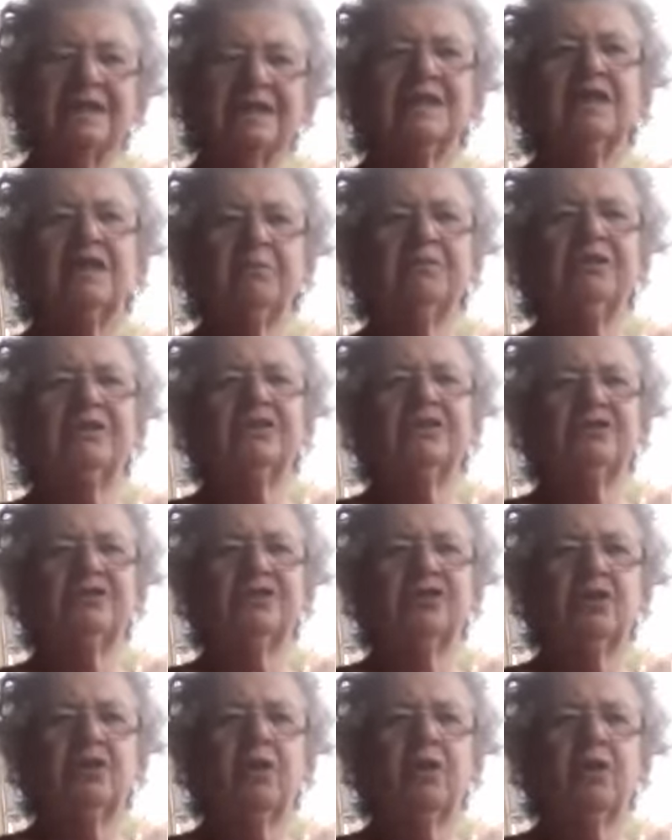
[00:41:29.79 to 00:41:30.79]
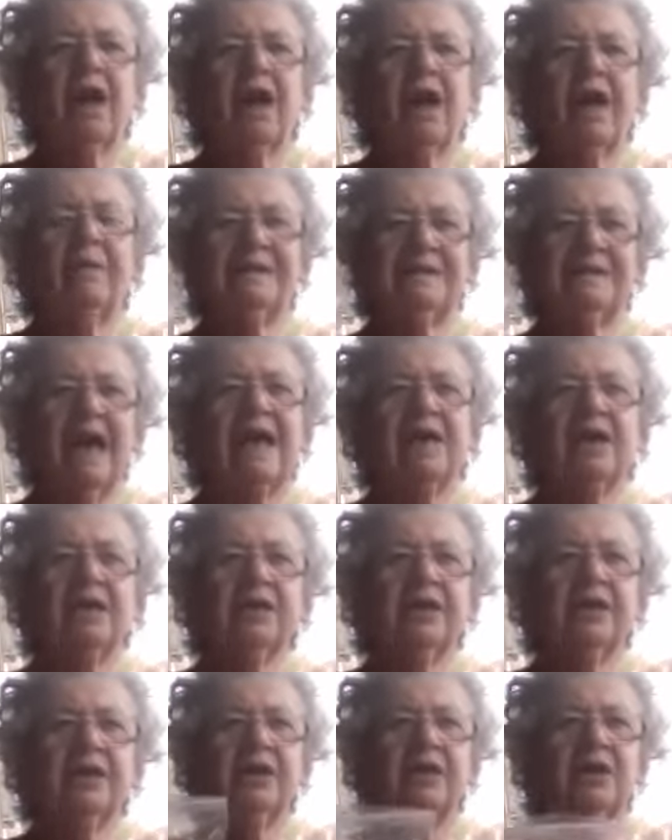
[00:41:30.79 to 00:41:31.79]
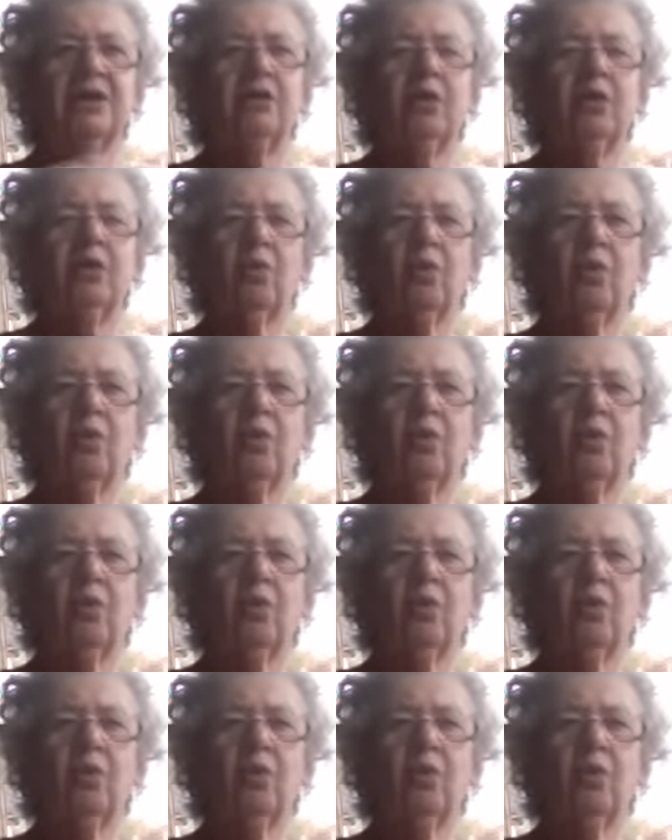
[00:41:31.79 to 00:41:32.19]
asking him to describe exactly,